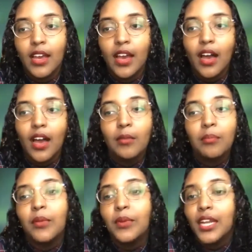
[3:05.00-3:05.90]
But
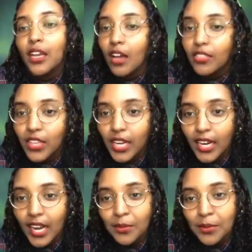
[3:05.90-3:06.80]
when I got there,
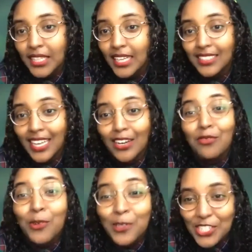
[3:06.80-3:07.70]
I realized that
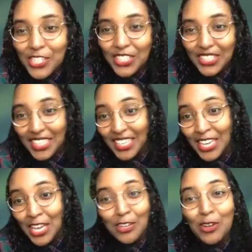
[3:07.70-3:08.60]
unfortunately,
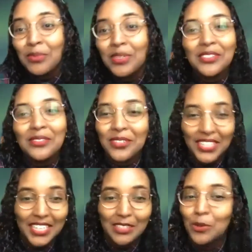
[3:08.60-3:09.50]
nobody's
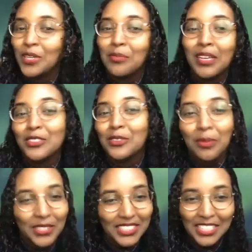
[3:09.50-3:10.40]
reading 20-page
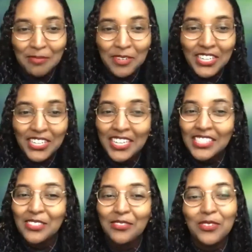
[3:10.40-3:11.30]
reports anymore. So
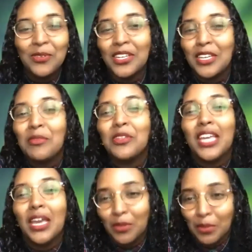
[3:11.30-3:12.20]
if you want to communicate
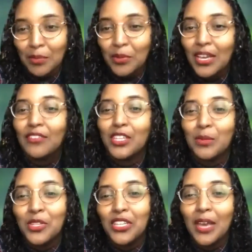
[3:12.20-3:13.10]
with people, you have to
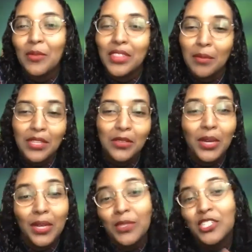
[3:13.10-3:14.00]
communicate with them in the way in
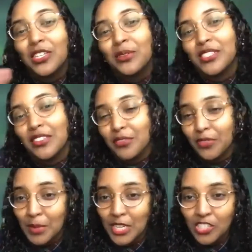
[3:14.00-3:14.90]
which they receive
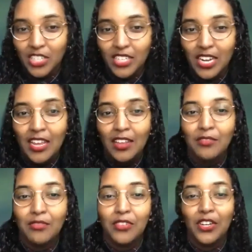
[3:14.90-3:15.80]
information. And
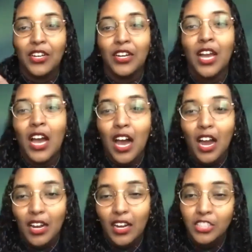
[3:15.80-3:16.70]
for
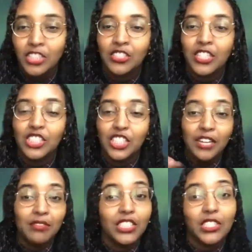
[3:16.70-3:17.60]
our generation and
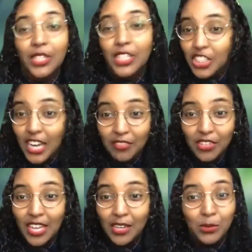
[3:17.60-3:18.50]
every generation after
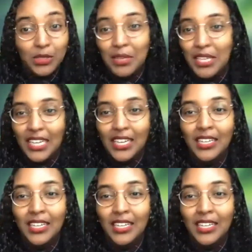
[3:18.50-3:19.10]
that, it was media.